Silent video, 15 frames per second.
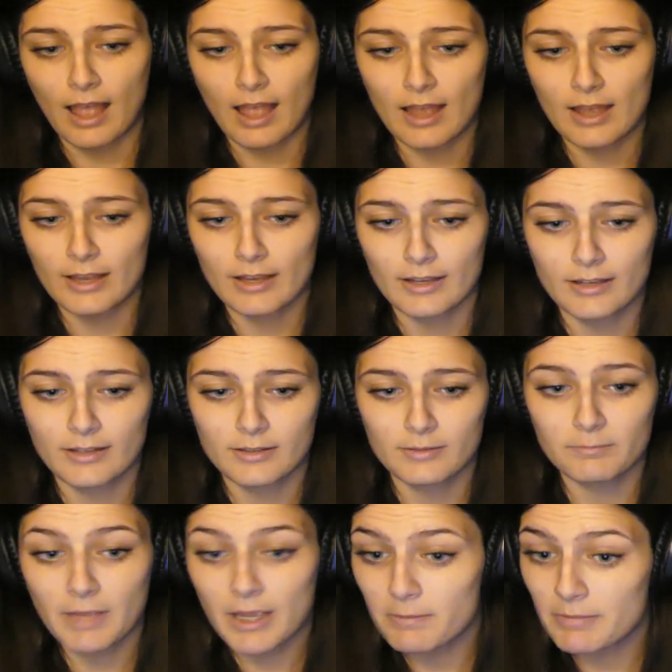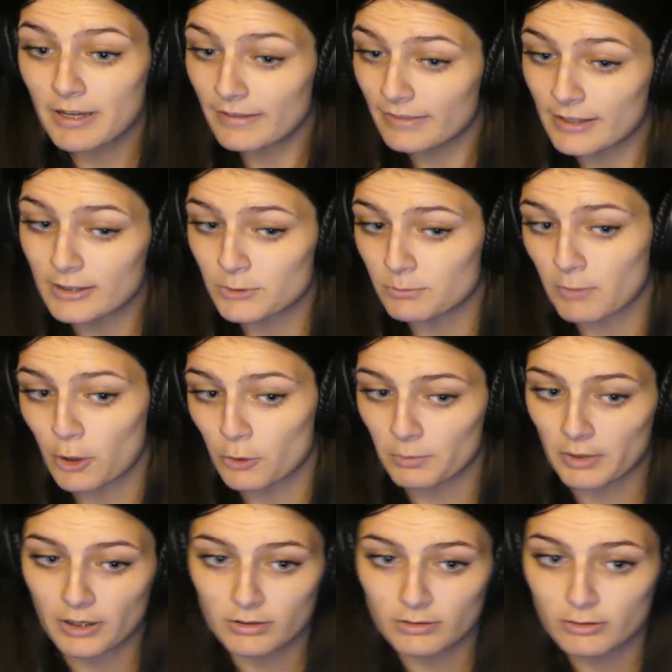I maybe in this
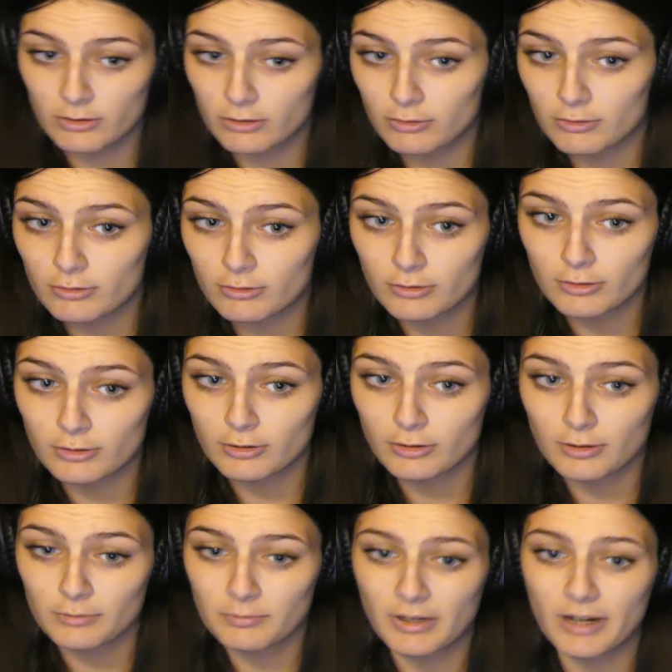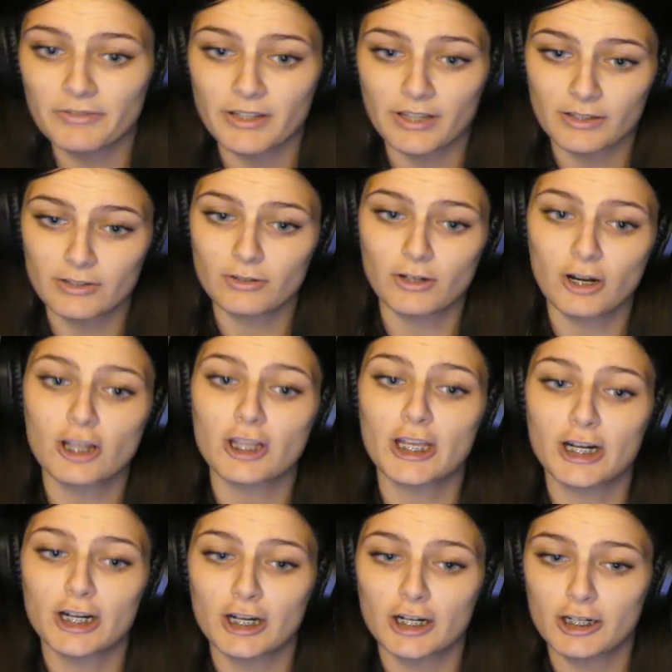moment, but I feel like sooner or
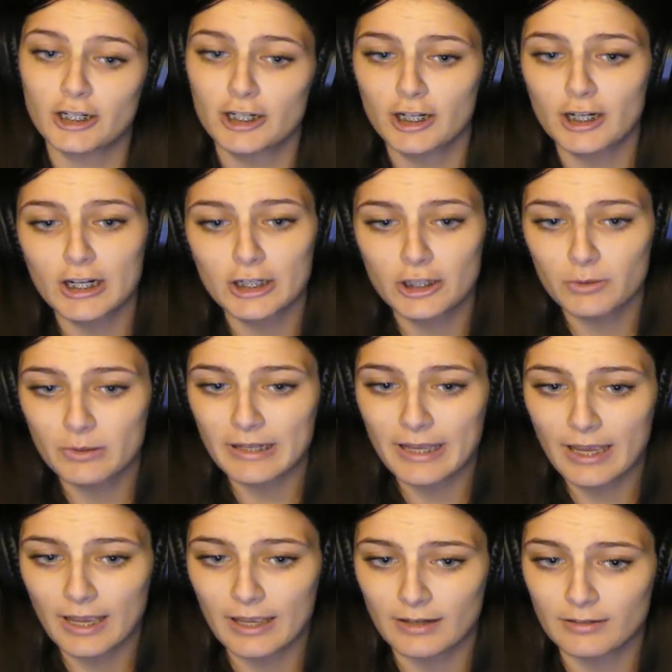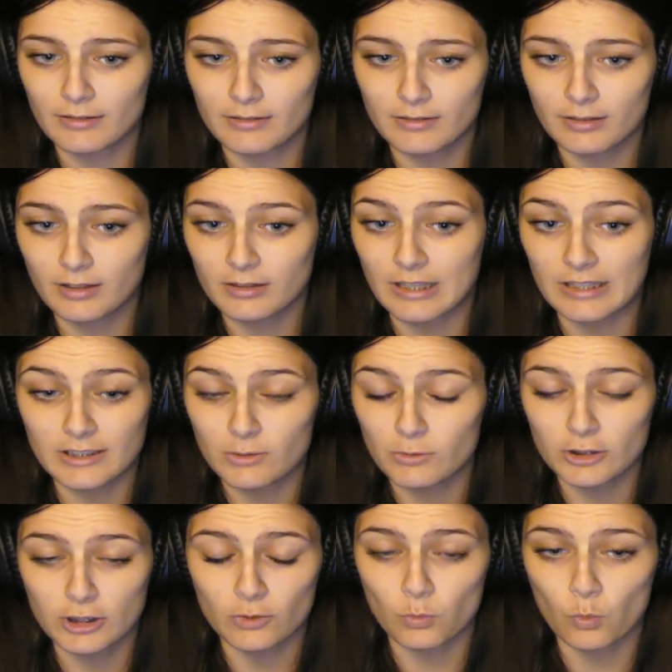later you're gonna do it again, unless it
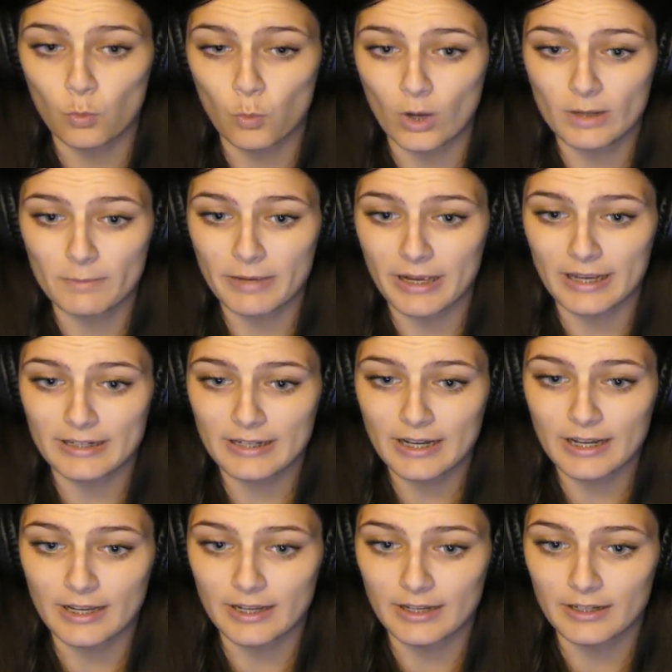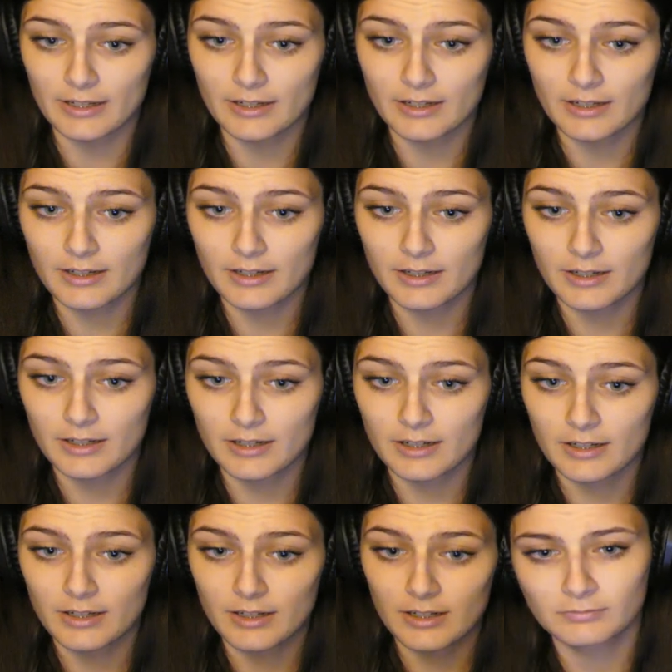was just one bad day.
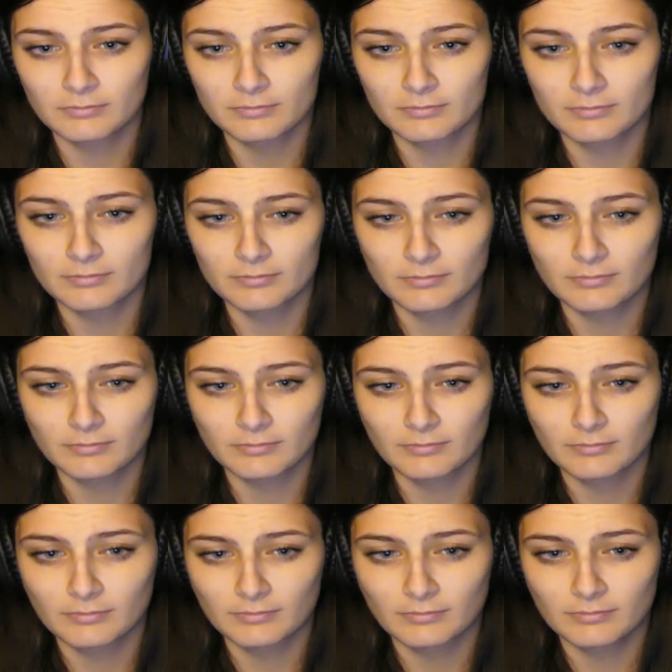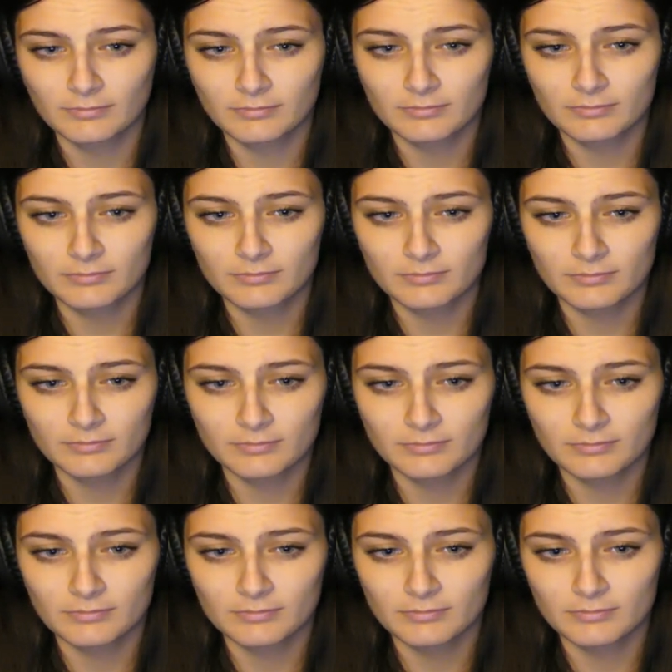There's tea in it.
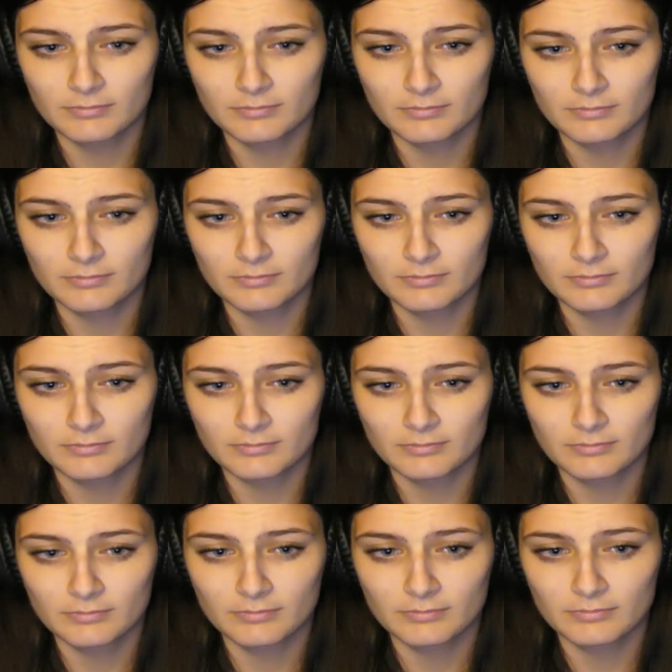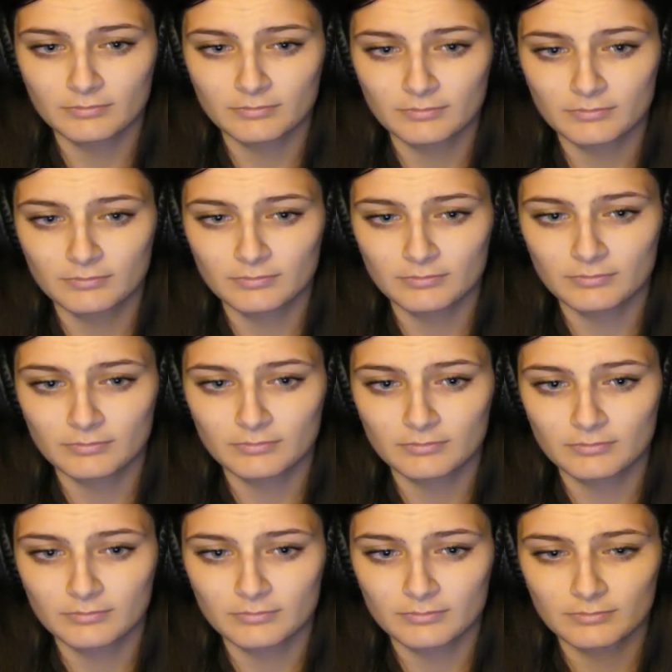They're selling testing kits at the
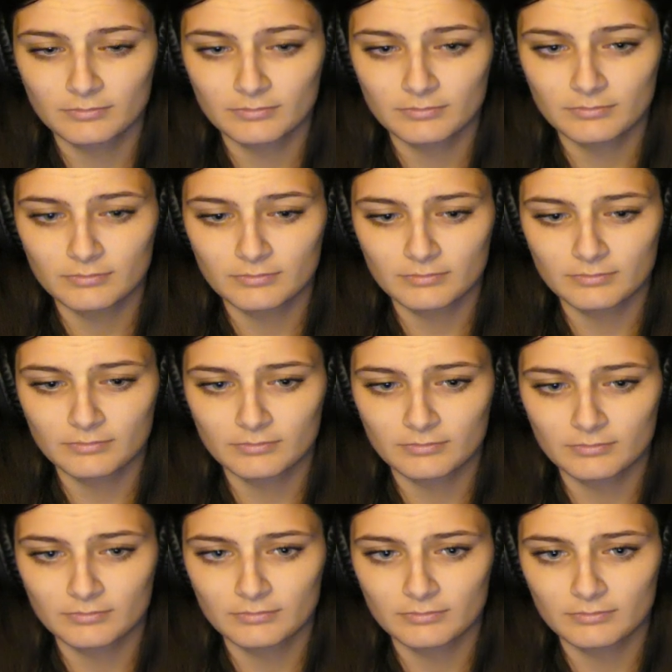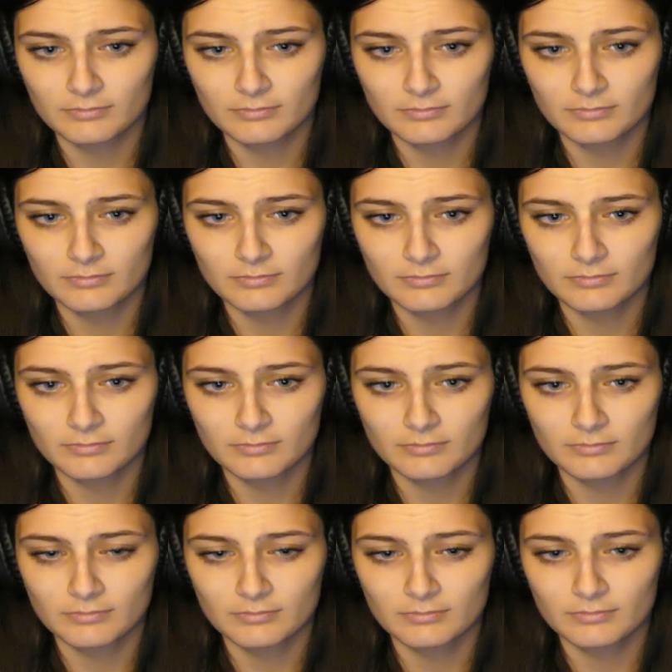drugstores. If you are clean, I will give you every
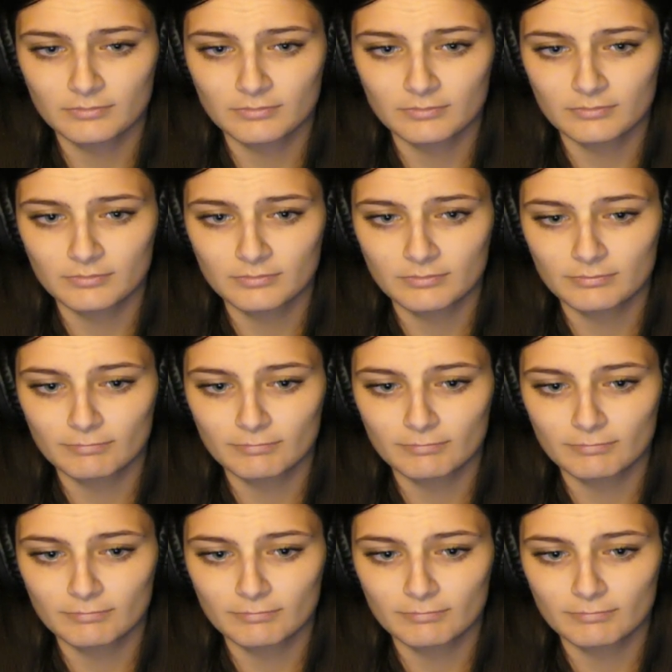last dime.